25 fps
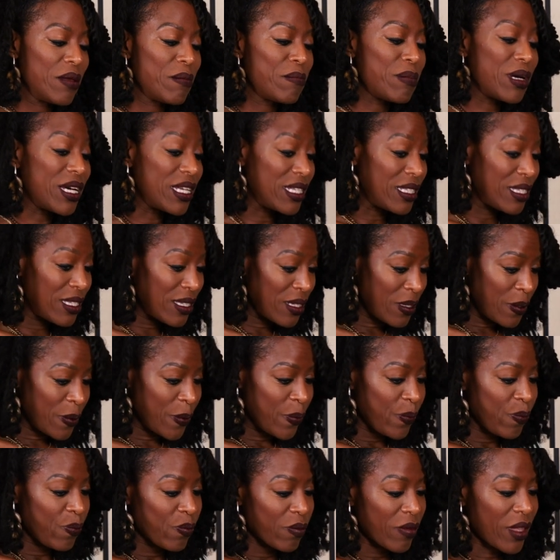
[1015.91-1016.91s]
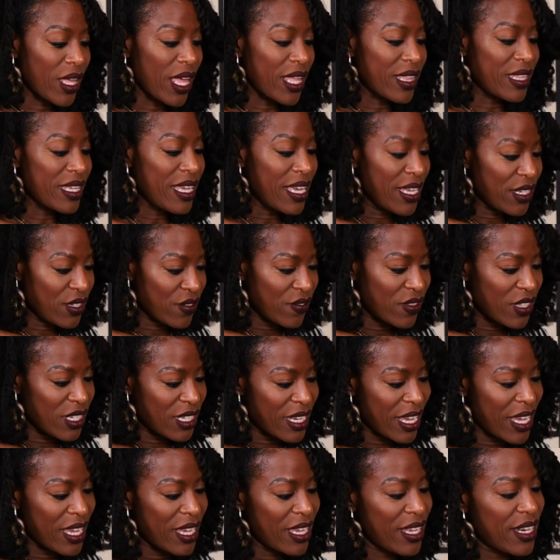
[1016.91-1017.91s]
But at the end of the
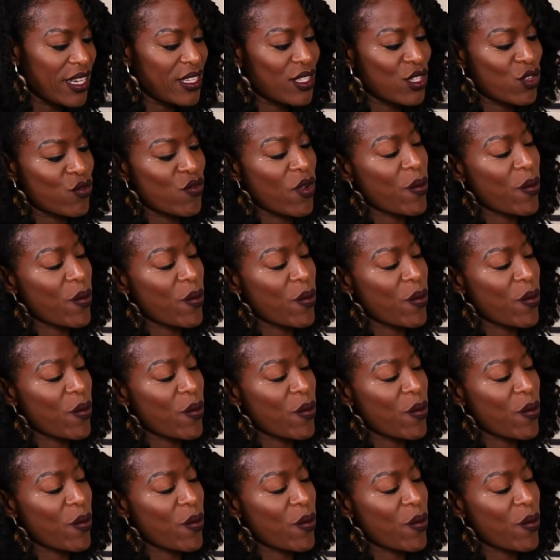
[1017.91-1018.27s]
day, it is a